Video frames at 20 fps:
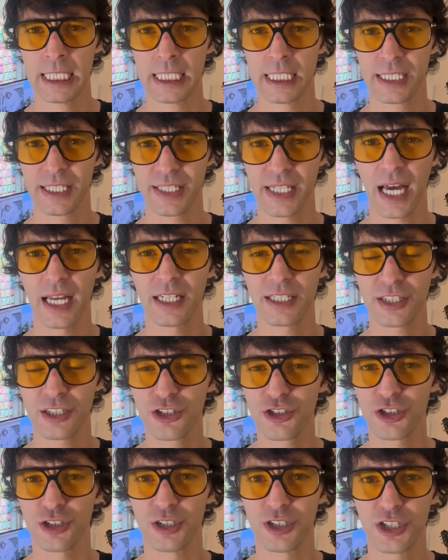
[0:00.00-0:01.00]
sinuses
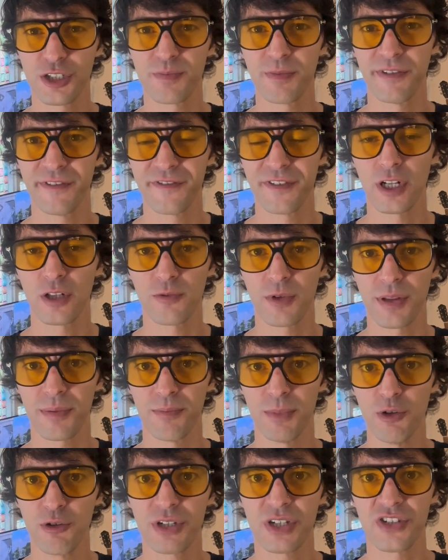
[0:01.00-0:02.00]
should just be filled with
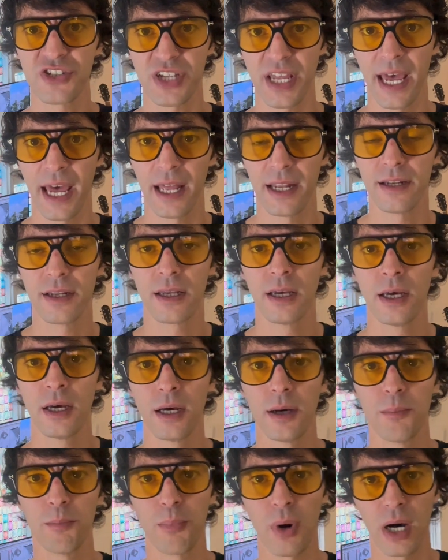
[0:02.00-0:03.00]
mucus and
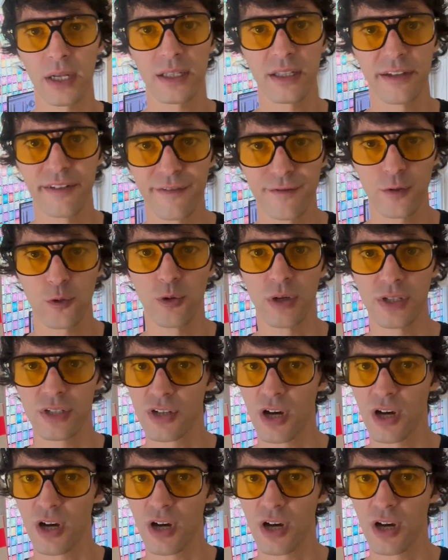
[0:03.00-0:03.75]
bodily fluids.